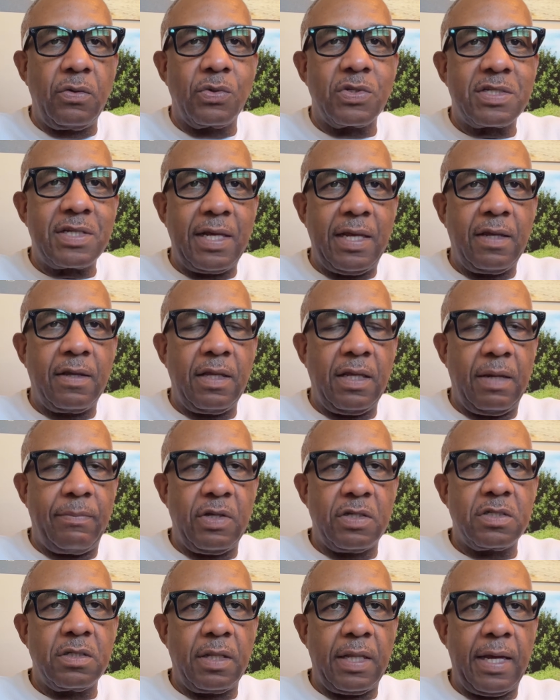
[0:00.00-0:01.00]
to do is take an
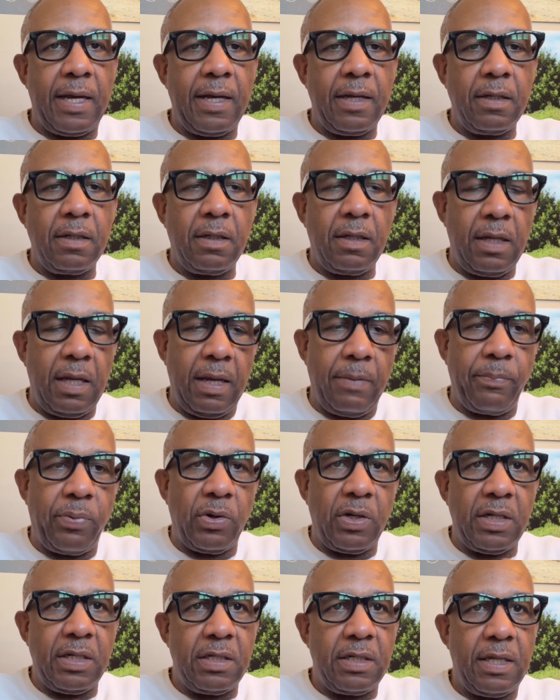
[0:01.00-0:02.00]
image of that and
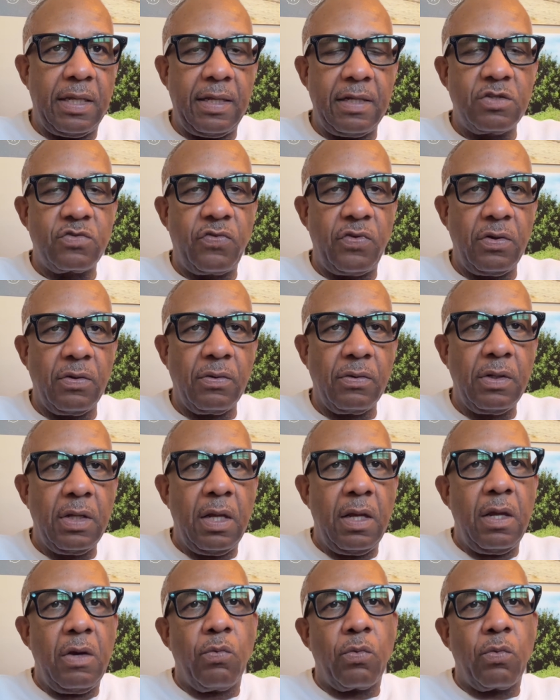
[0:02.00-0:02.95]
put it into Higgsfield.